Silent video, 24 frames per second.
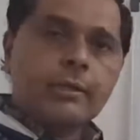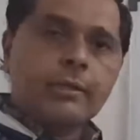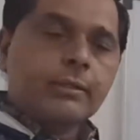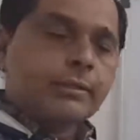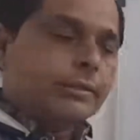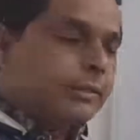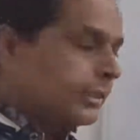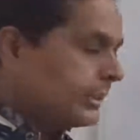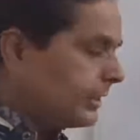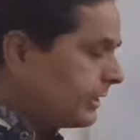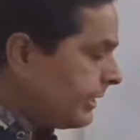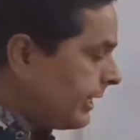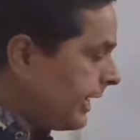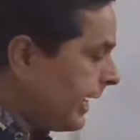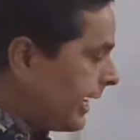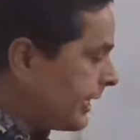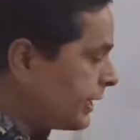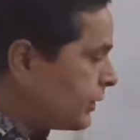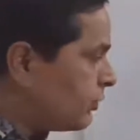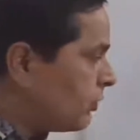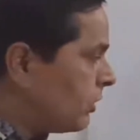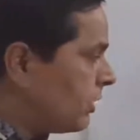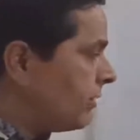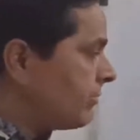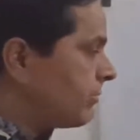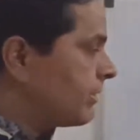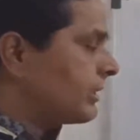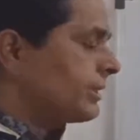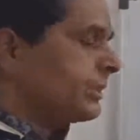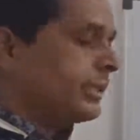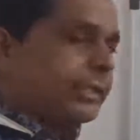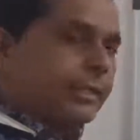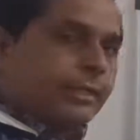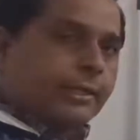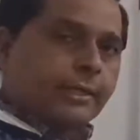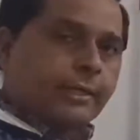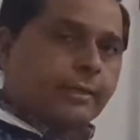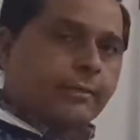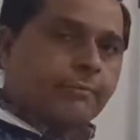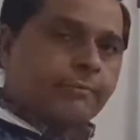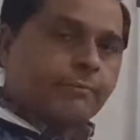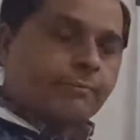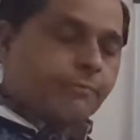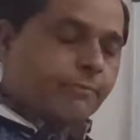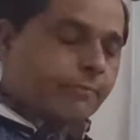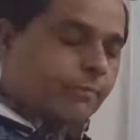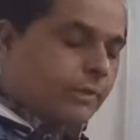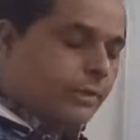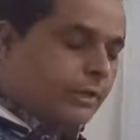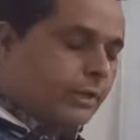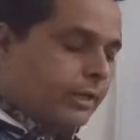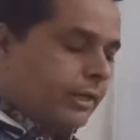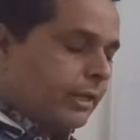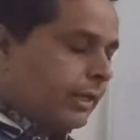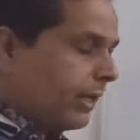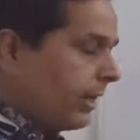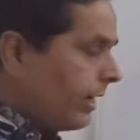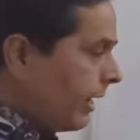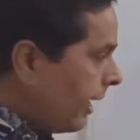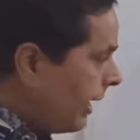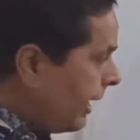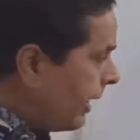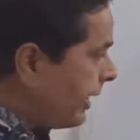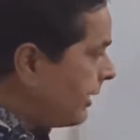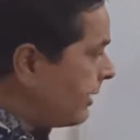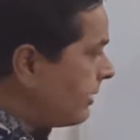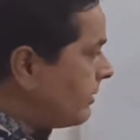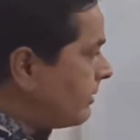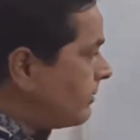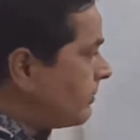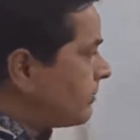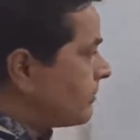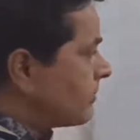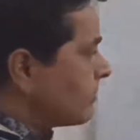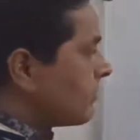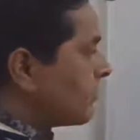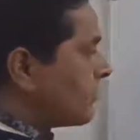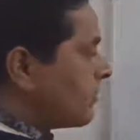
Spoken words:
This is actual emerging ray. And